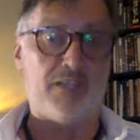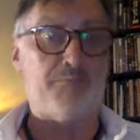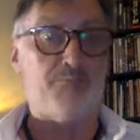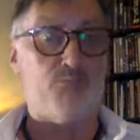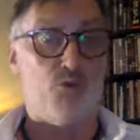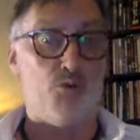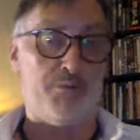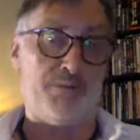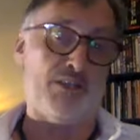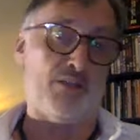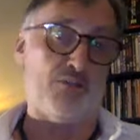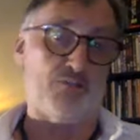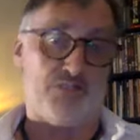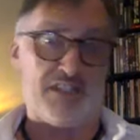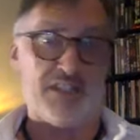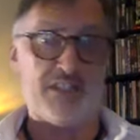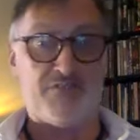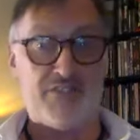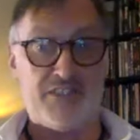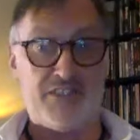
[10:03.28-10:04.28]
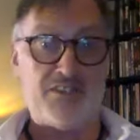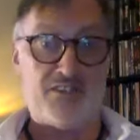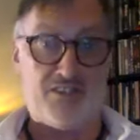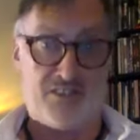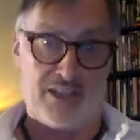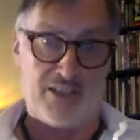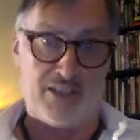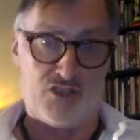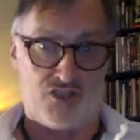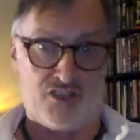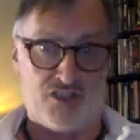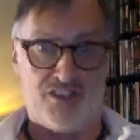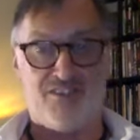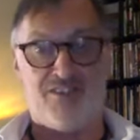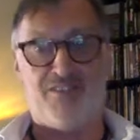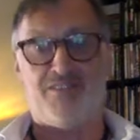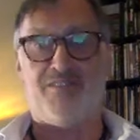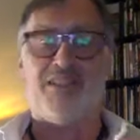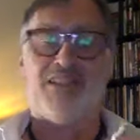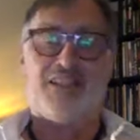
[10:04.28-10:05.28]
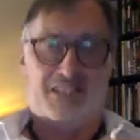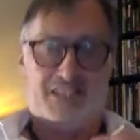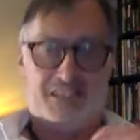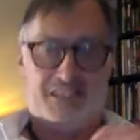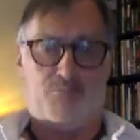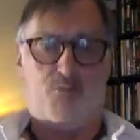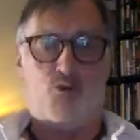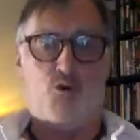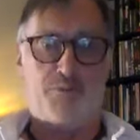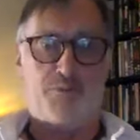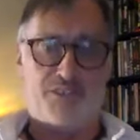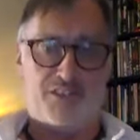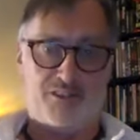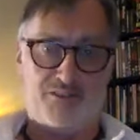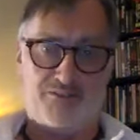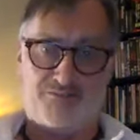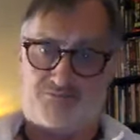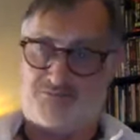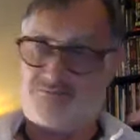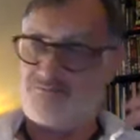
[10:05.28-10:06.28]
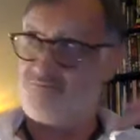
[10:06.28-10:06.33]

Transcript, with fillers: and Morbido TV station and Morbido